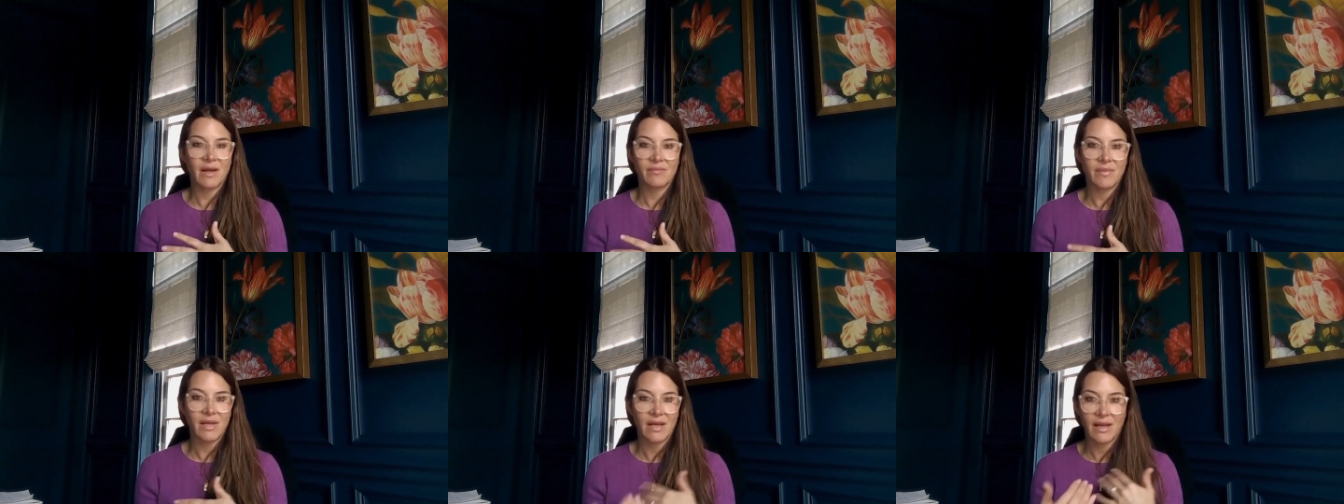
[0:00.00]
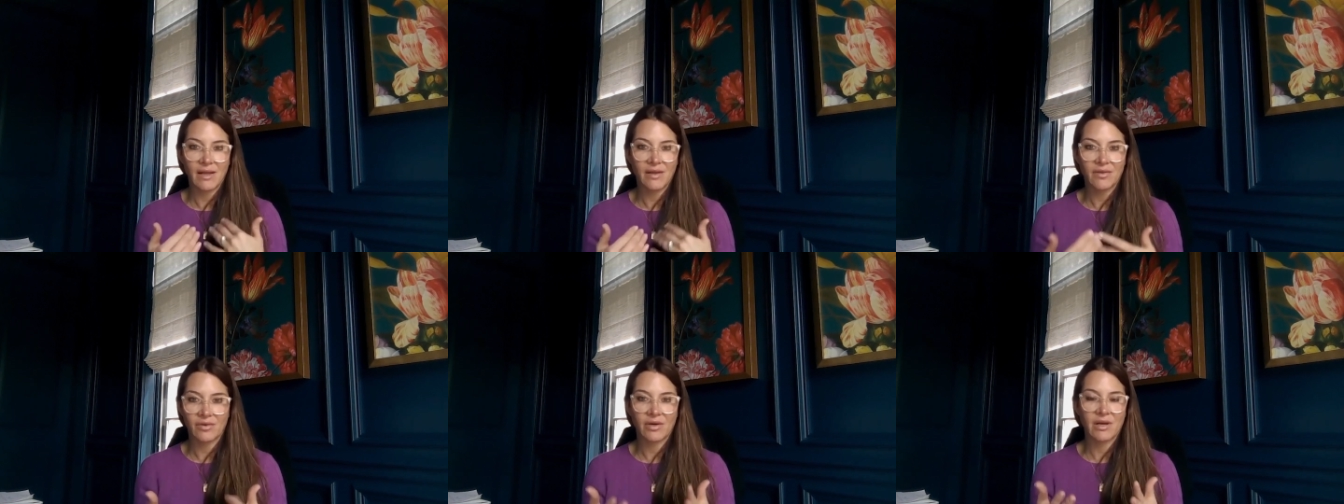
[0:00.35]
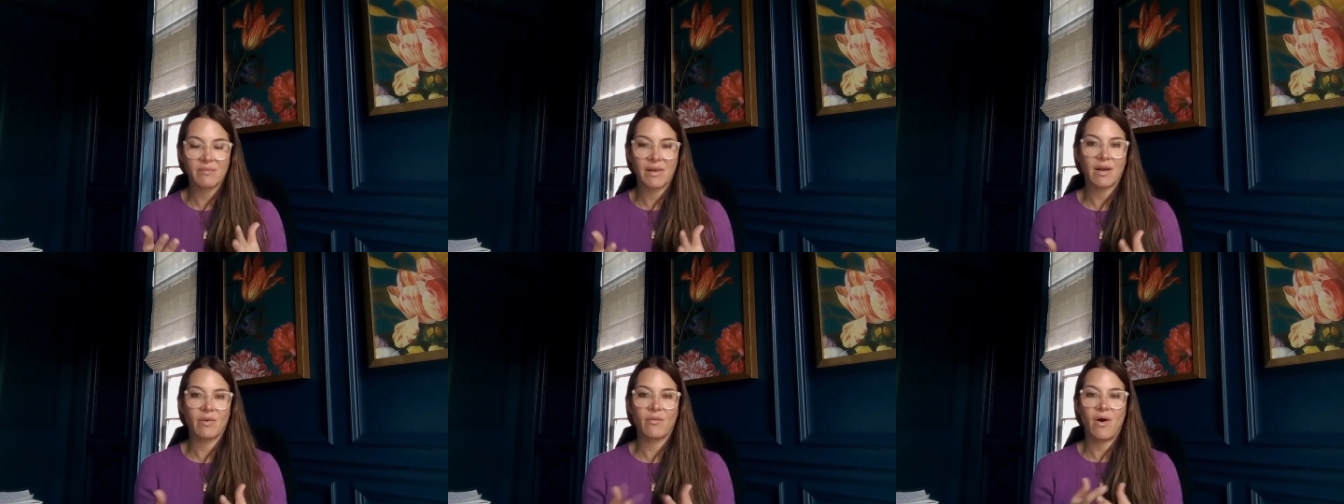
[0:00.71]
I'm getting a 30
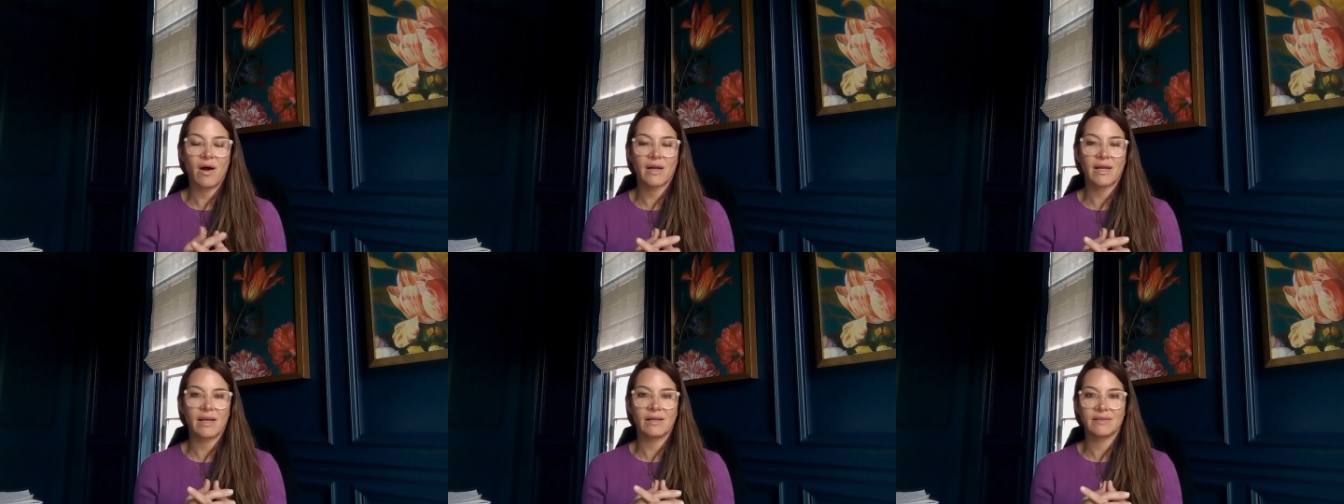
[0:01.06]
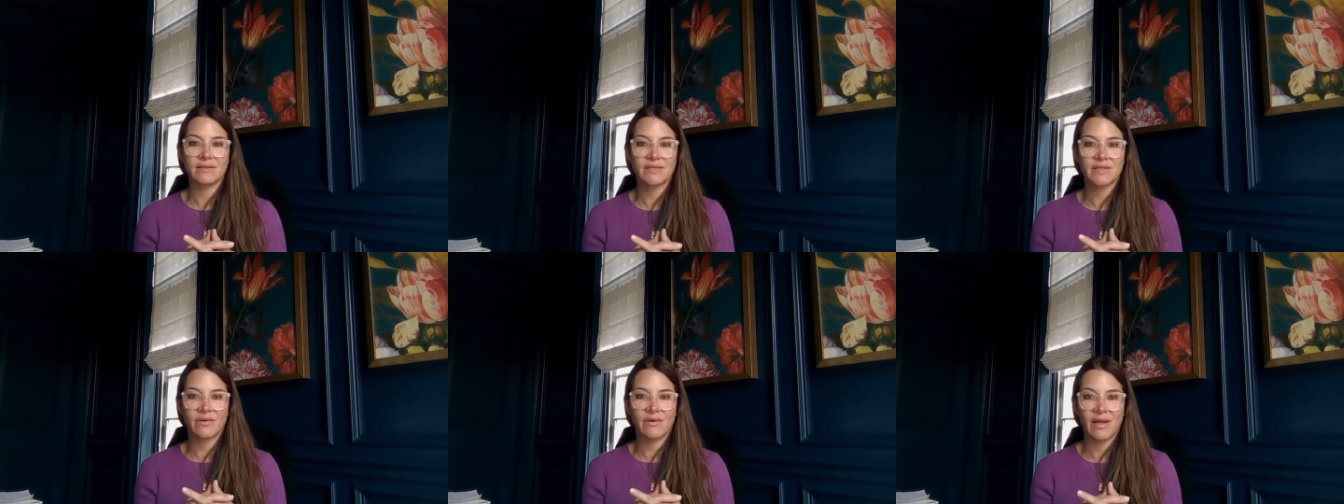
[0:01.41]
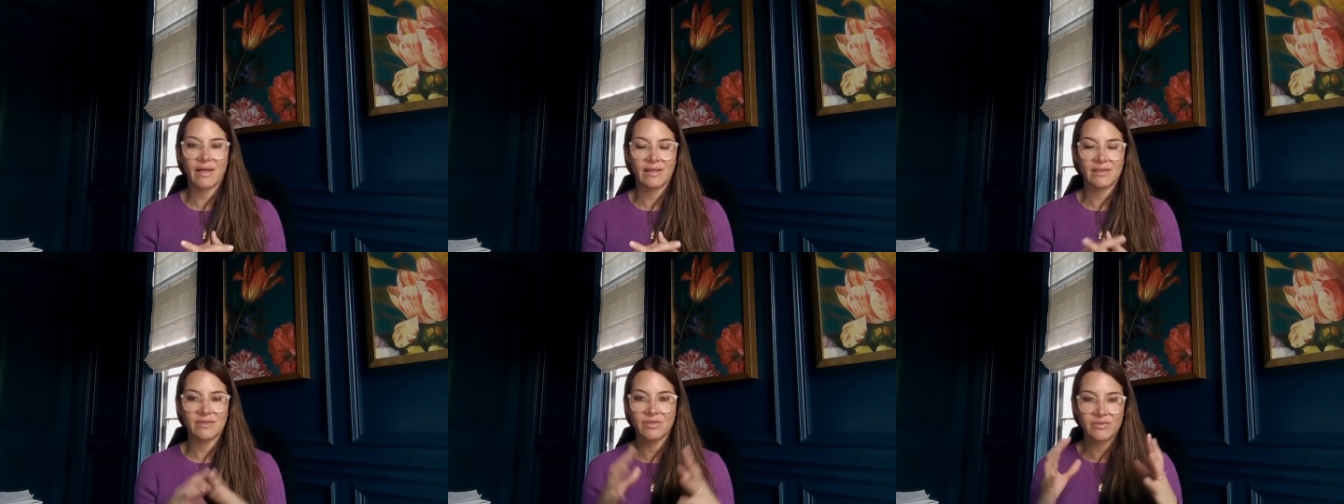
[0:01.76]
minute walk in so I
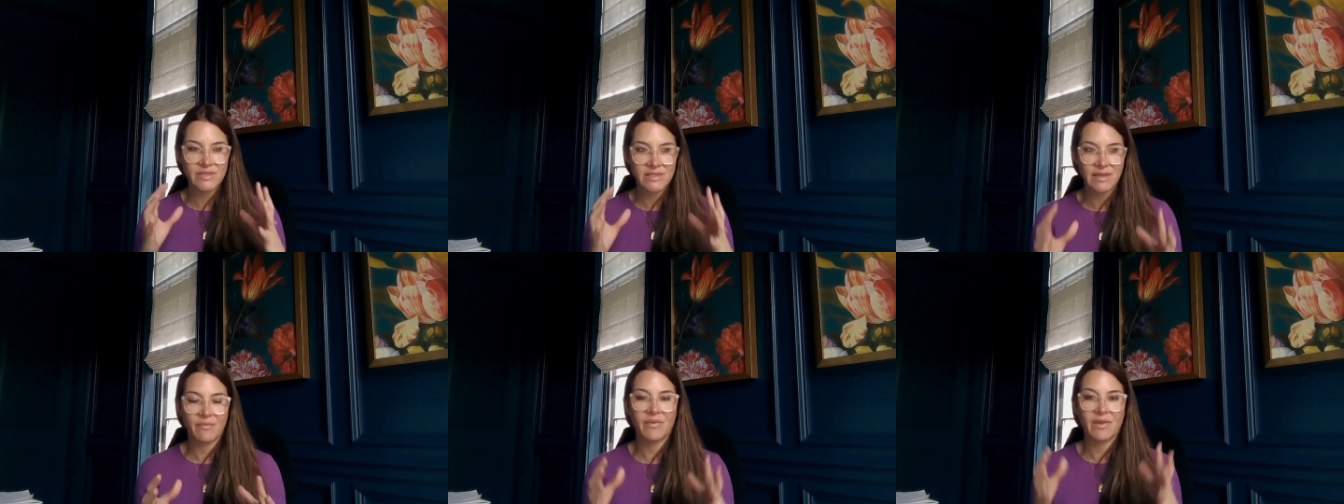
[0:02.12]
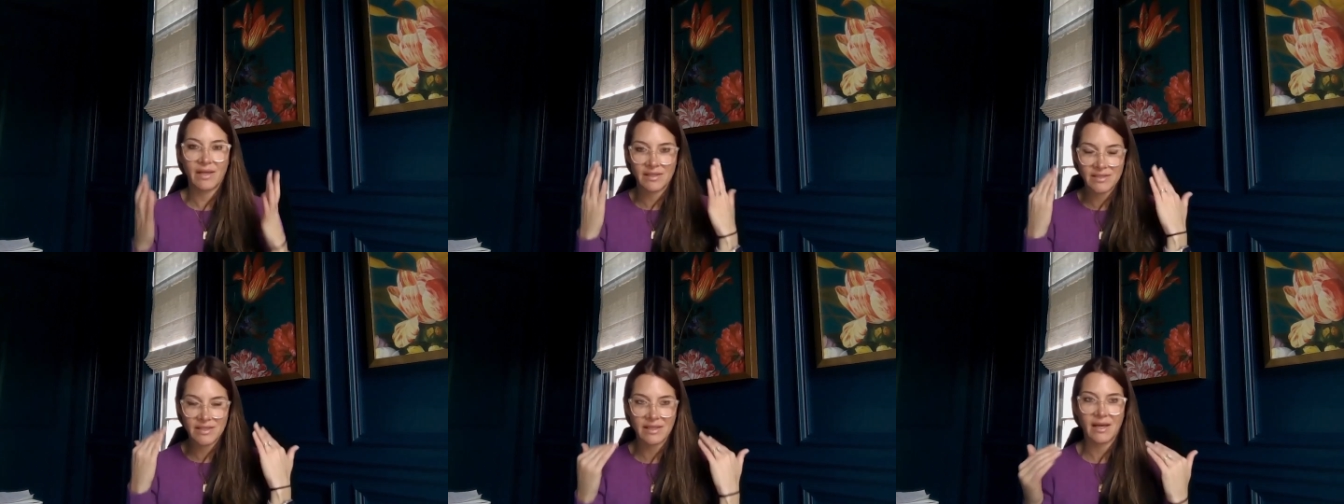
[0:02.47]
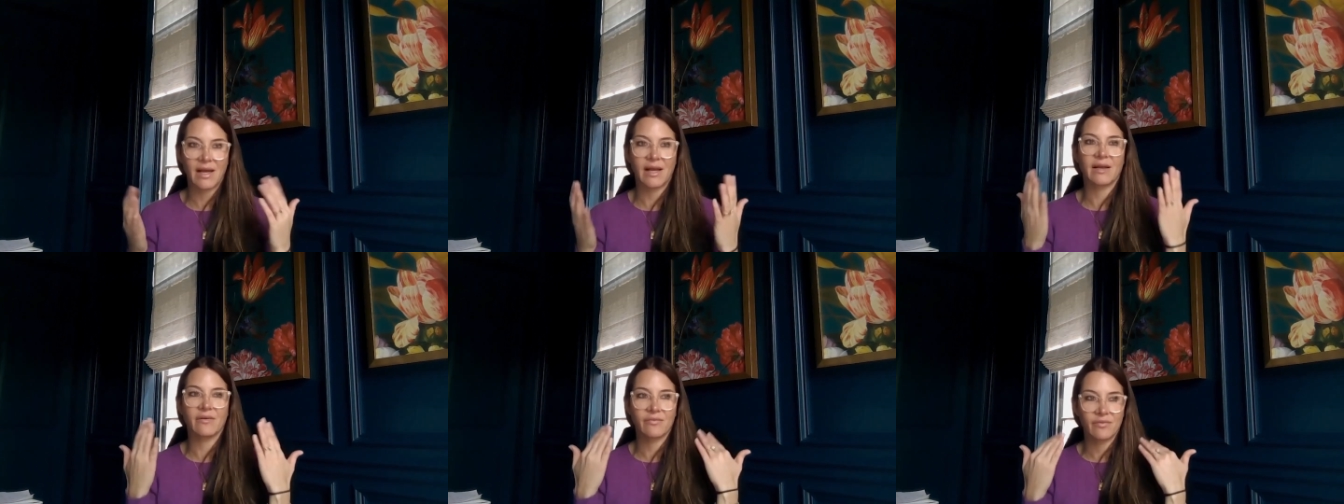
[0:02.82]
can do something to
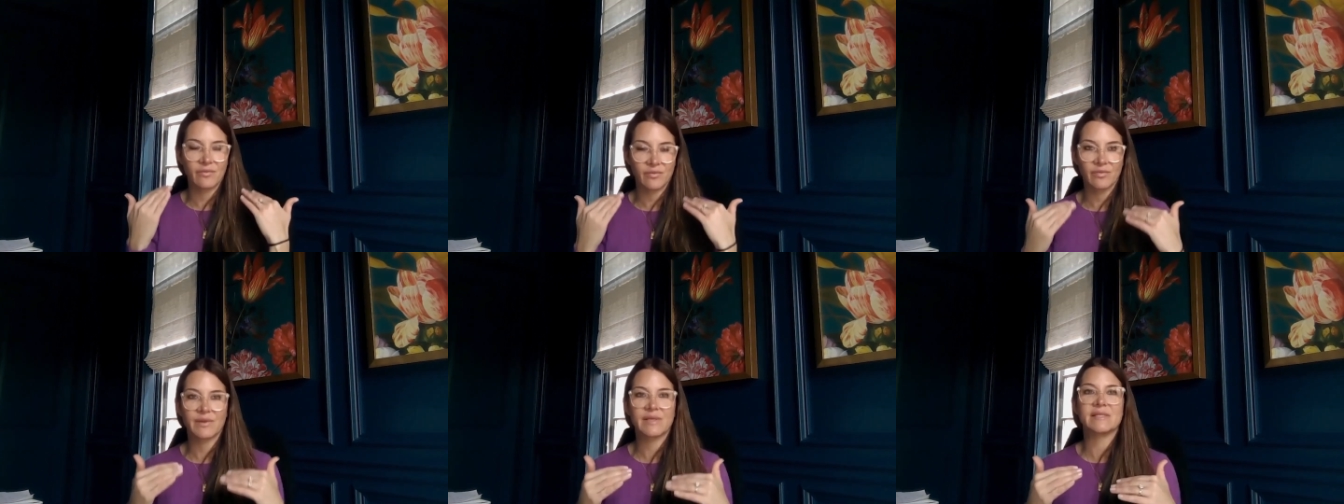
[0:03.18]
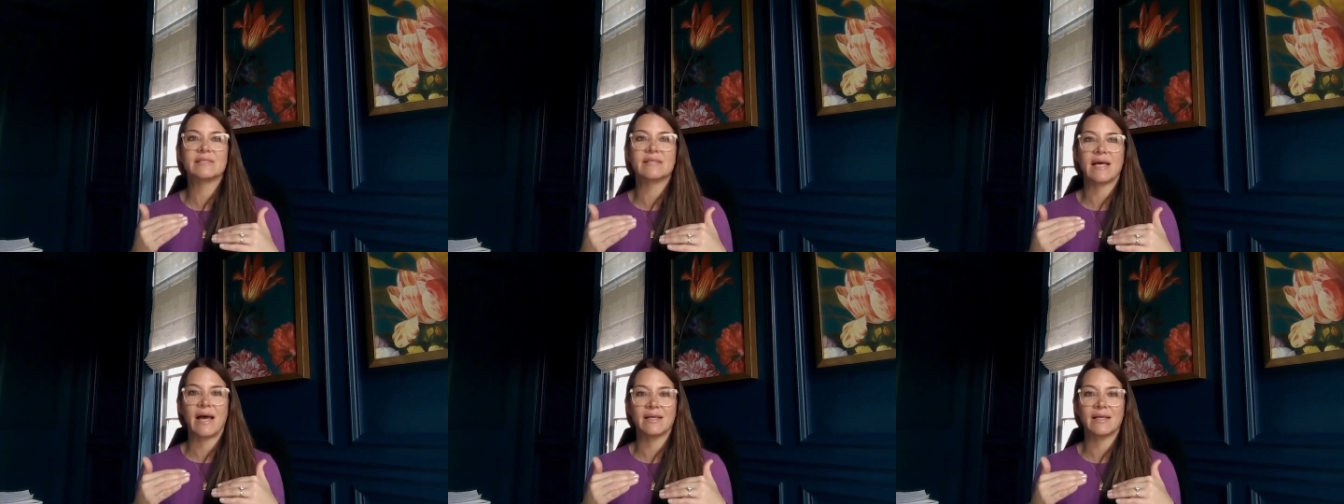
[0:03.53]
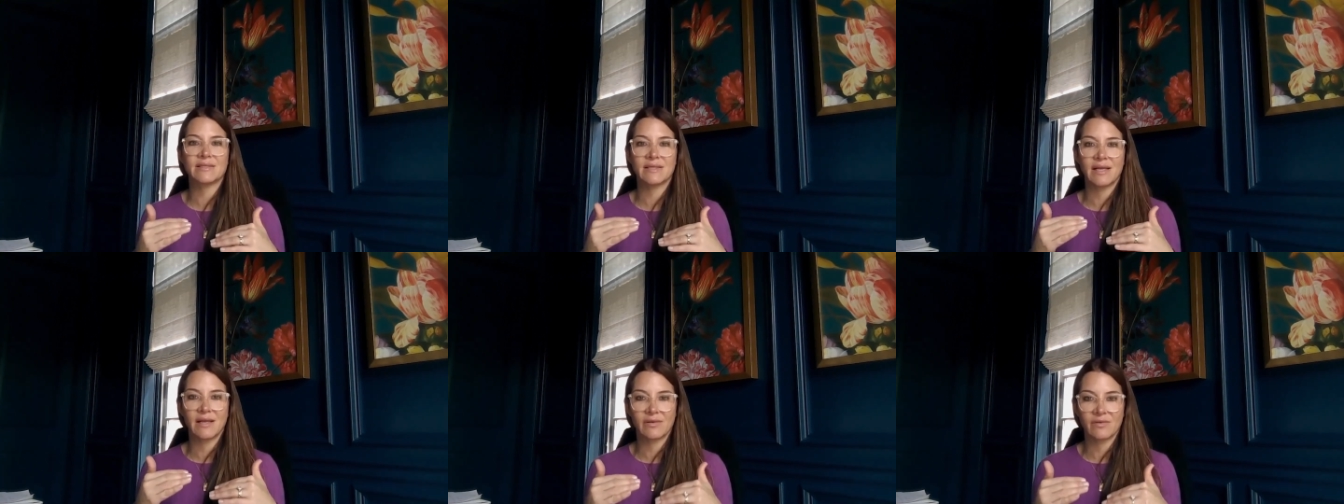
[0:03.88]
kind of
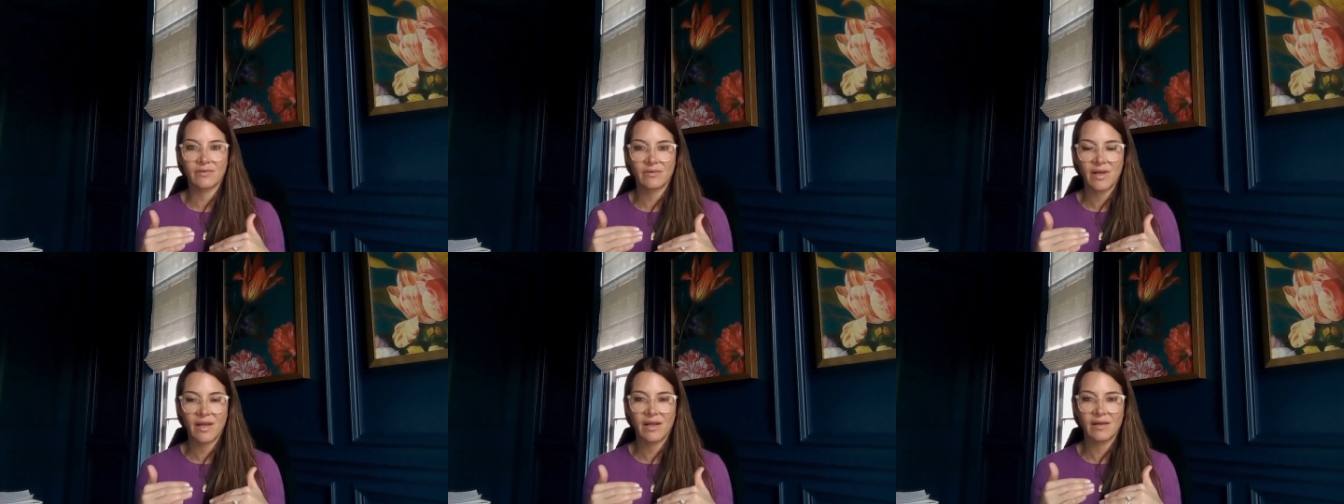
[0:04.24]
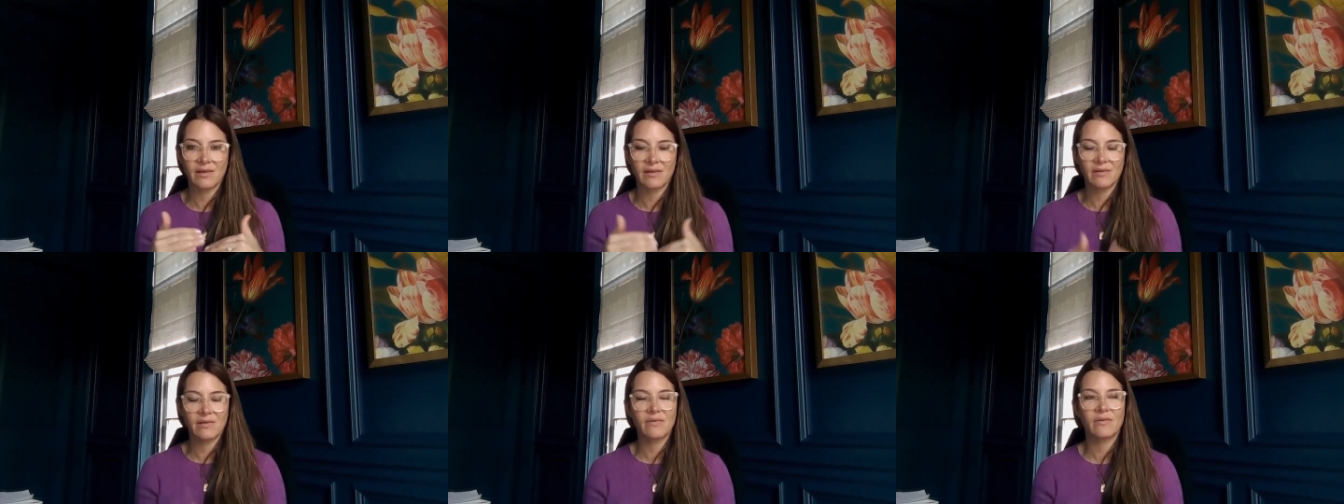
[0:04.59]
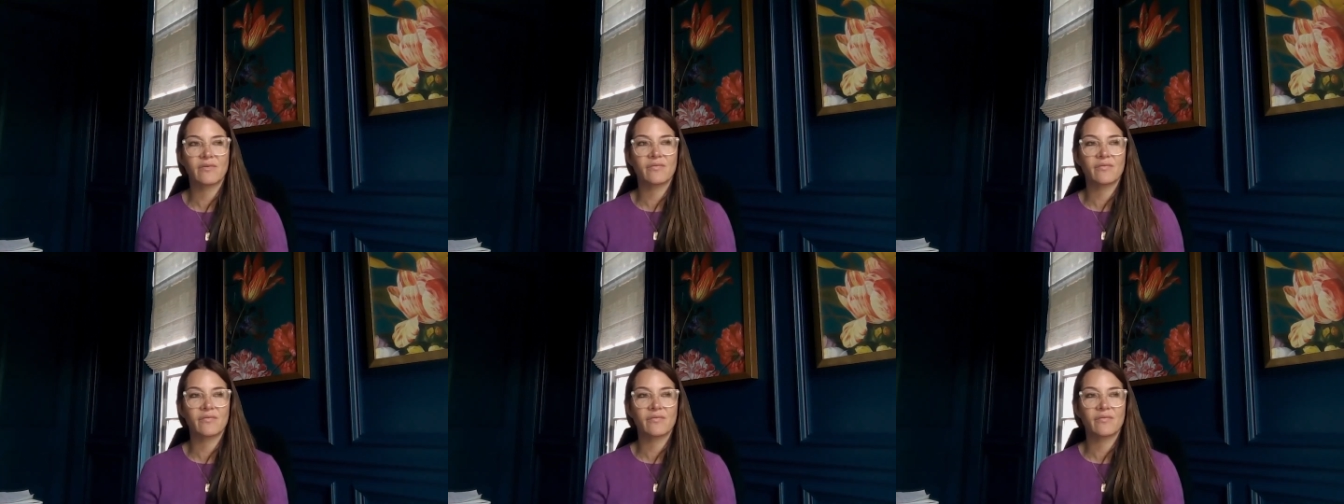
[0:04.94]
reset and, and